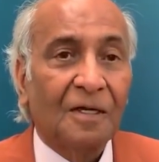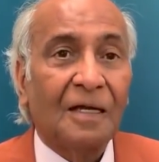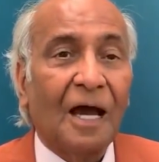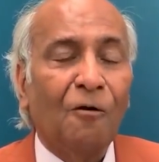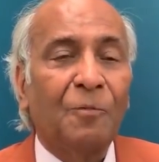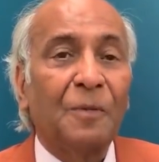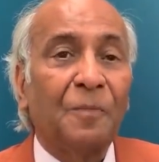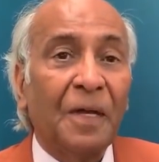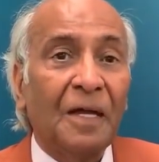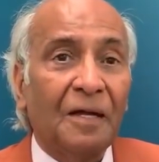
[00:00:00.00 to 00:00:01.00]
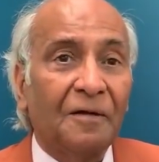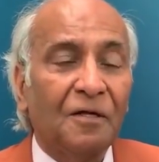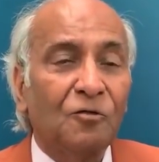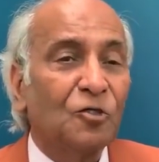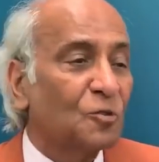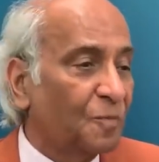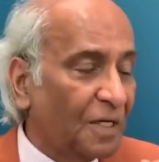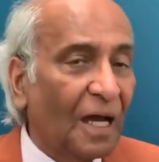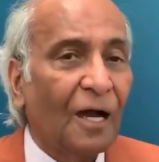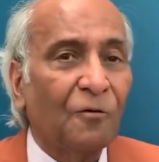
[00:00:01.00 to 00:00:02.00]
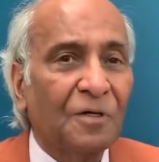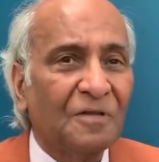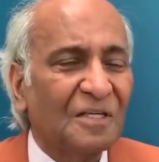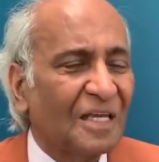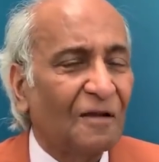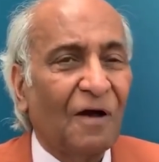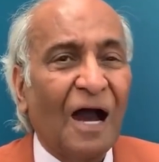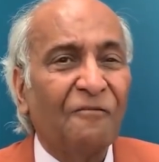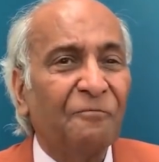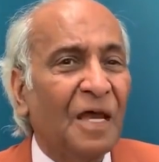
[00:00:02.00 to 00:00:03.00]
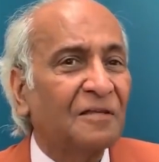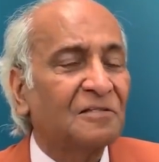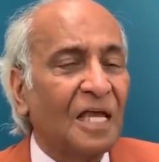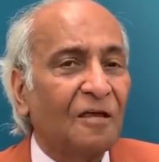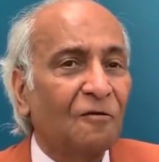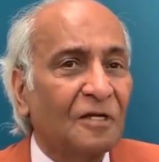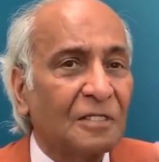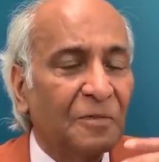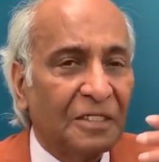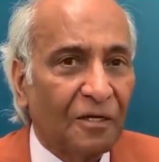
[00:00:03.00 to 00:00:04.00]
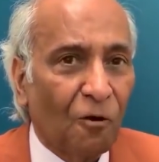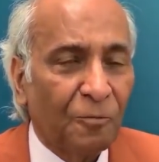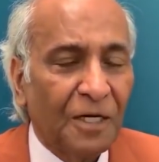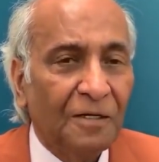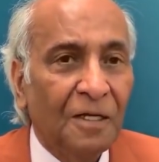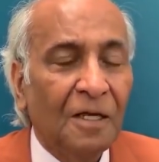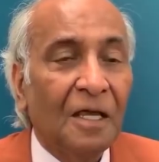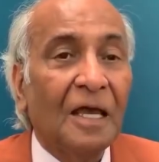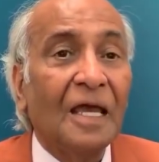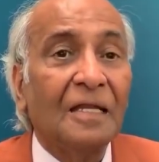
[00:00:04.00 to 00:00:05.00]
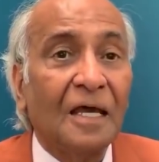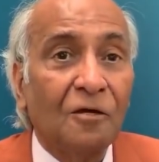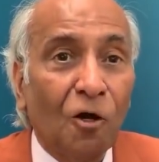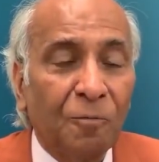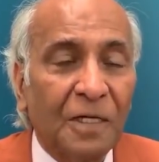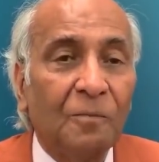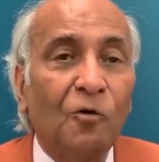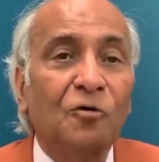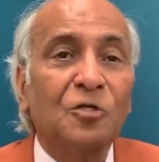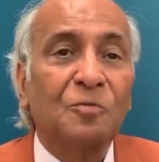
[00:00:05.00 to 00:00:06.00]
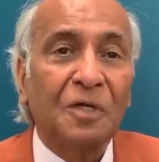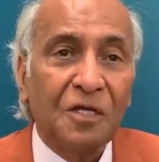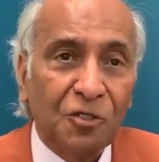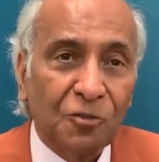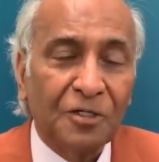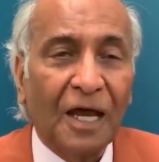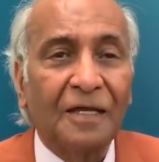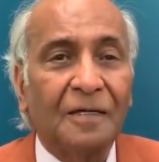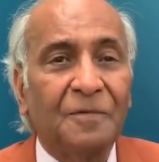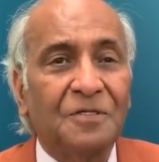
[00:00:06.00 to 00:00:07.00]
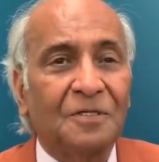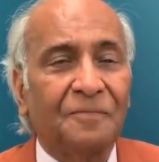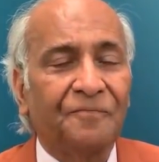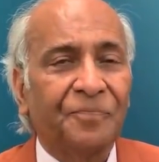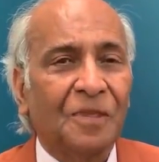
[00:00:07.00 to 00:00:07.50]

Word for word: now prepared to spit out this kind of half-baked secularism it adopted and adopt a more spiritual dynamism.